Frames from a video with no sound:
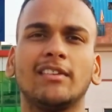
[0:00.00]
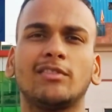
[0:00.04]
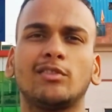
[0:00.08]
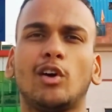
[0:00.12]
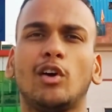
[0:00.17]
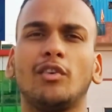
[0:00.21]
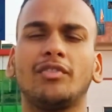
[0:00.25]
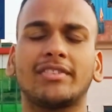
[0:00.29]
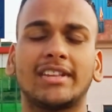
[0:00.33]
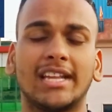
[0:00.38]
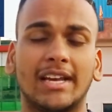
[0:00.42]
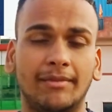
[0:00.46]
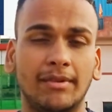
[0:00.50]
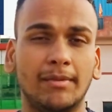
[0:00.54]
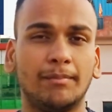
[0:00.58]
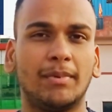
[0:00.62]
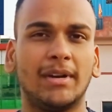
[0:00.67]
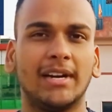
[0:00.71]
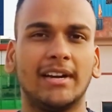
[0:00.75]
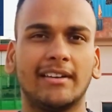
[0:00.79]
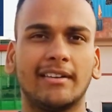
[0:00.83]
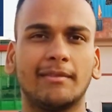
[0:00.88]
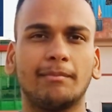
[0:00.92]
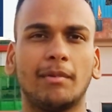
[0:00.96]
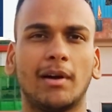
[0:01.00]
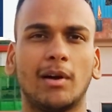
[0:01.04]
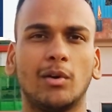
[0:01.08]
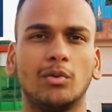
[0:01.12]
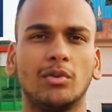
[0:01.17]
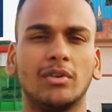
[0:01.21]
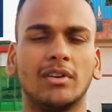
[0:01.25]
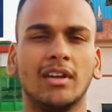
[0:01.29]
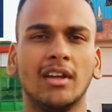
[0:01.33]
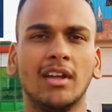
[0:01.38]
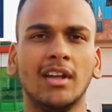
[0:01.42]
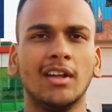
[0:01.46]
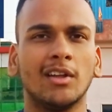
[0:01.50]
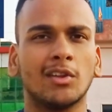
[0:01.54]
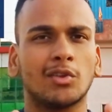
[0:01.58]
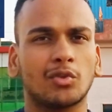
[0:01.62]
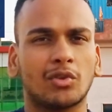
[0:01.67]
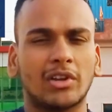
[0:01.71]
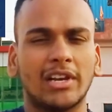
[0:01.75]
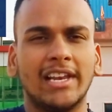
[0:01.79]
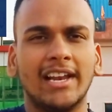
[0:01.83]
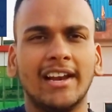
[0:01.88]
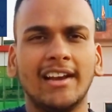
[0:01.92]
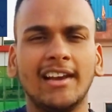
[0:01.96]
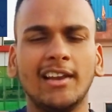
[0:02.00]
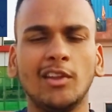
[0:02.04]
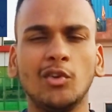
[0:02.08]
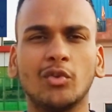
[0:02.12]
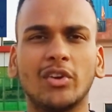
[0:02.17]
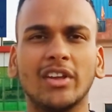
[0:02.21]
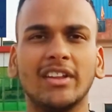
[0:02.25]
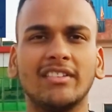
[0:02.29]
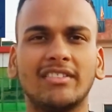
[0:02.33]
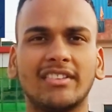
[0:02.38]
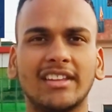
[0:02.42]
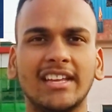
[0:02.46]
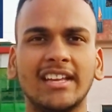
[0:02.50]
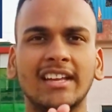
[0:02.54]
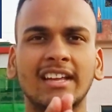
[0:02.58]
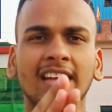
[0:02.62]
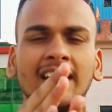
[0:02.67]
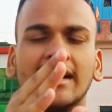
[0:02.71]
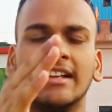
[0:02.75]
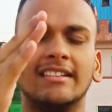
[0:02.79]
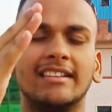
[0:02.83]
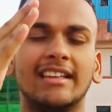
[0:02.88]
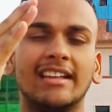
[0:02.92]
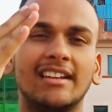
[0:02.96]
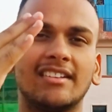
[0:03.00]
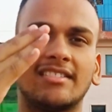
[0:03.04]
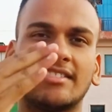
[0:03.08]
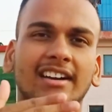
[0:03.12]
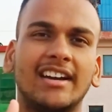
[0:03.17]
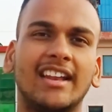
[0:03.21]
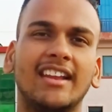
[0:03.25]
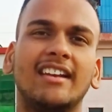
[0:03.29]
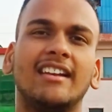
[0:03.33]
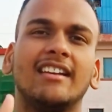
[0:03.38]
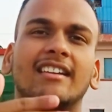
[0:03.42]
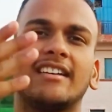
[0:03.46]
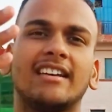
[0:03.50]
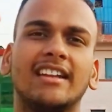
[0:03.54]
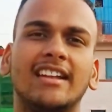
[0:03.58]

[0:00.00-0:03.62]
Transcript: place of £7. So clearly you can see there is sudden